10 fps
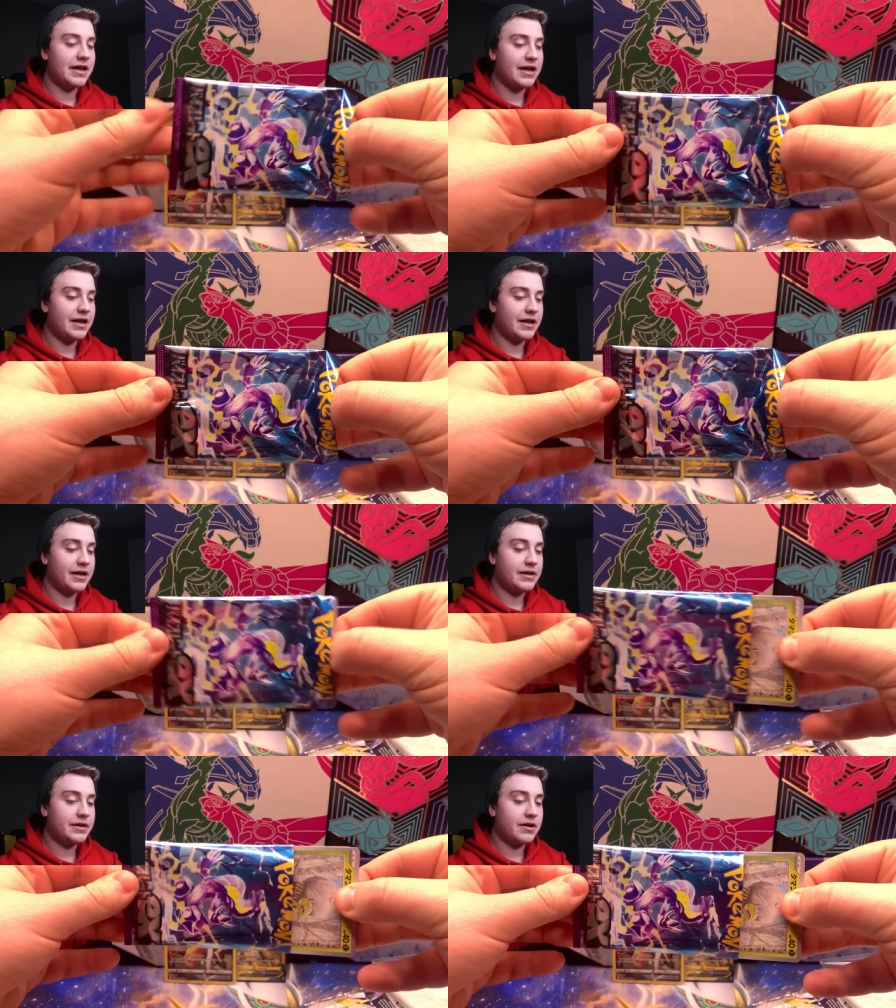
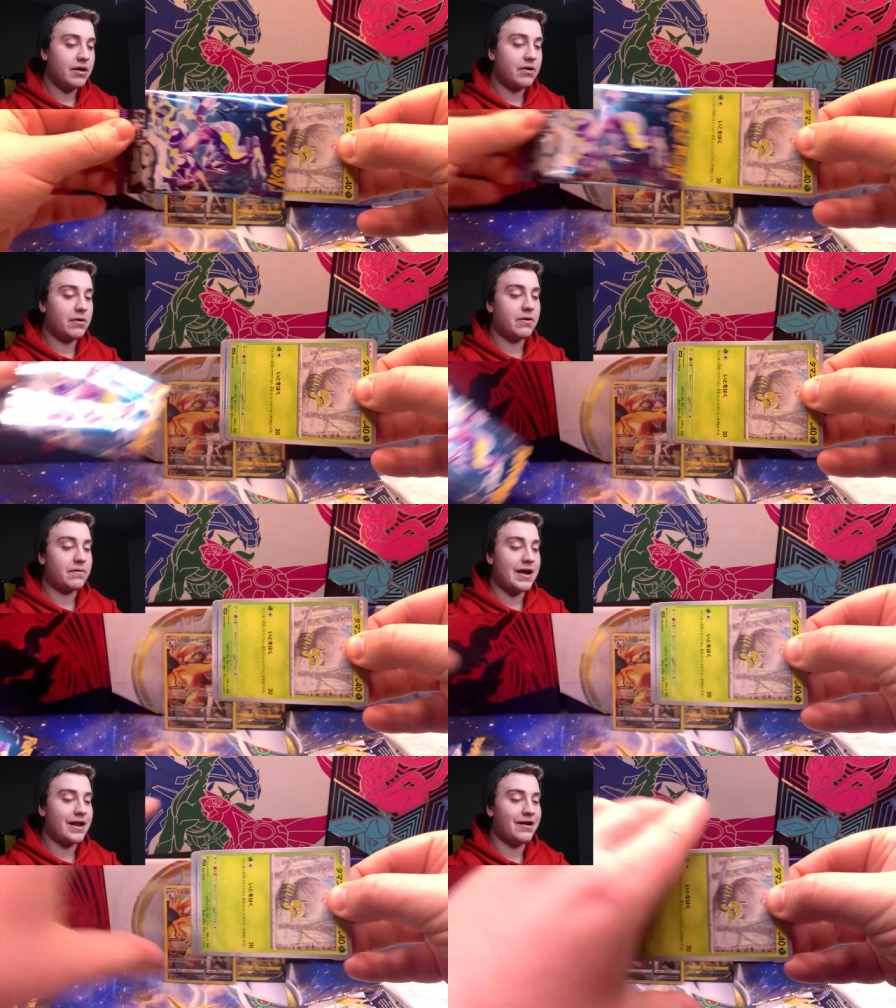And, all
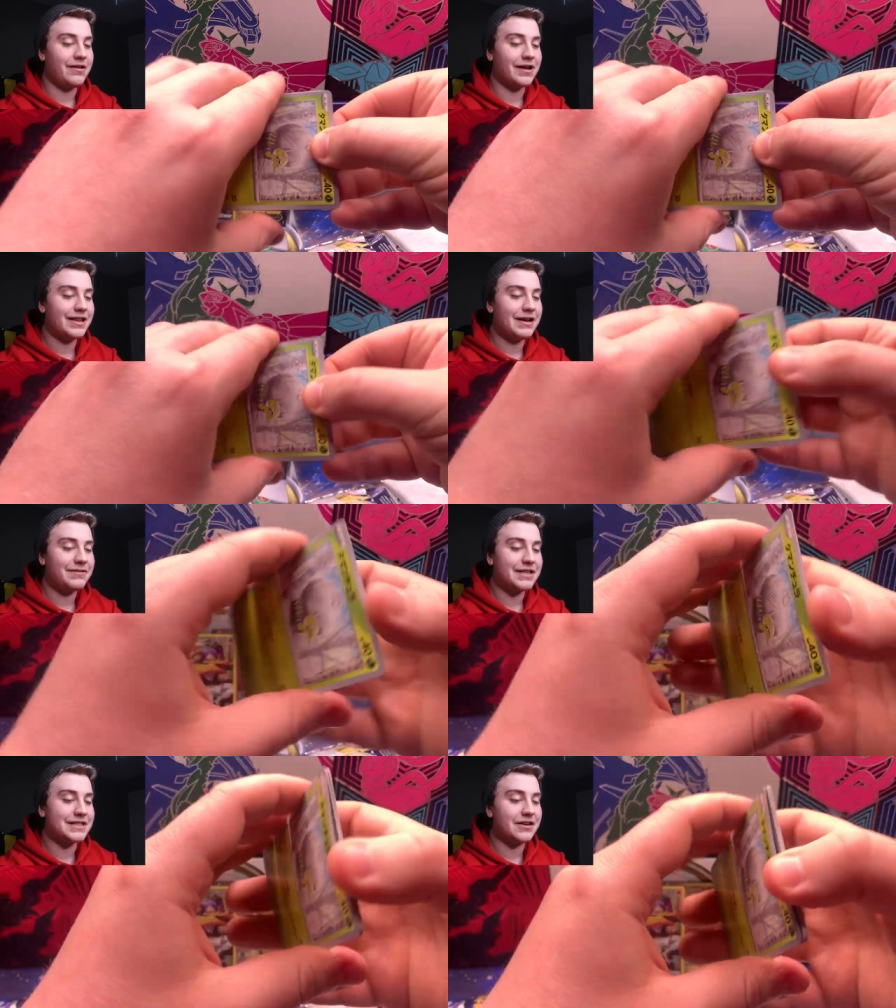right. Oh, look at that
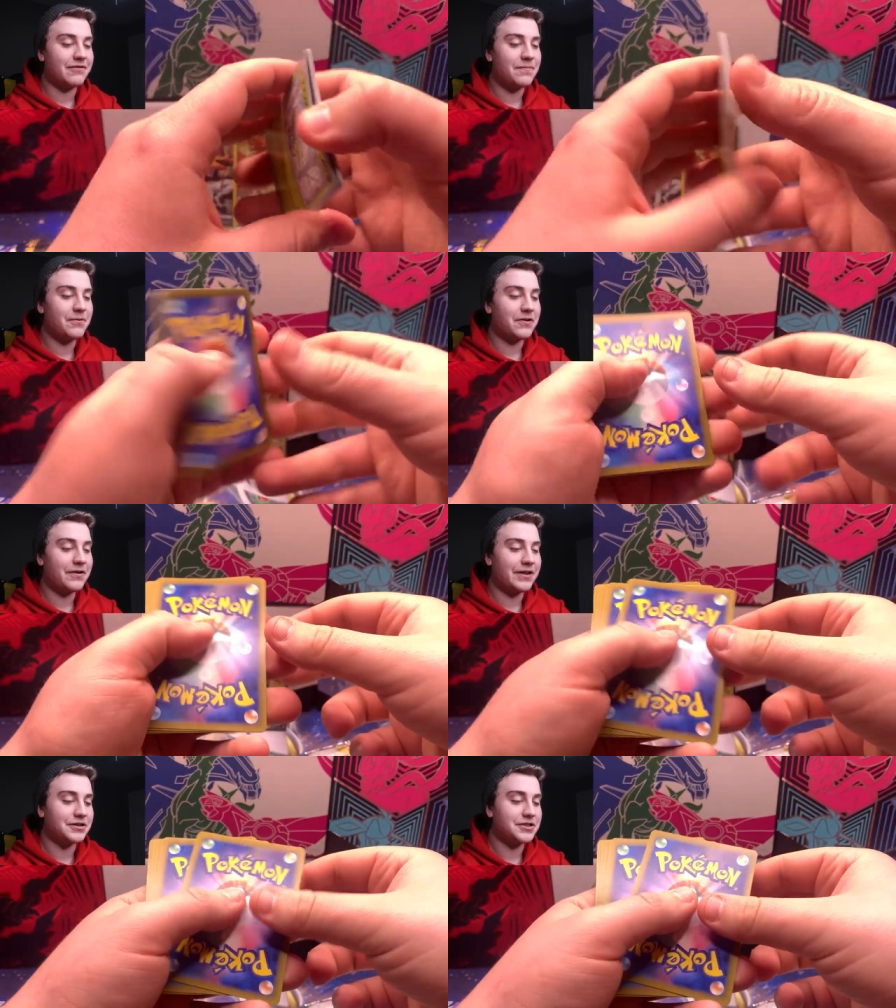with the silver
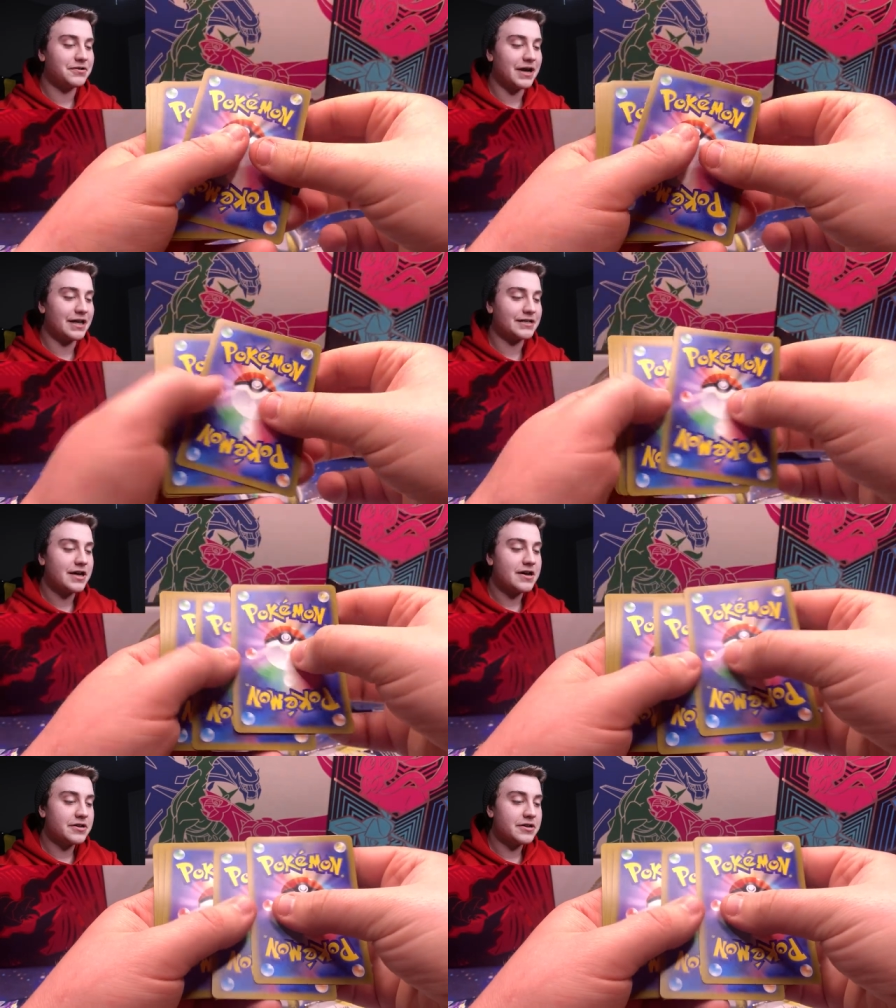border on there too, guys.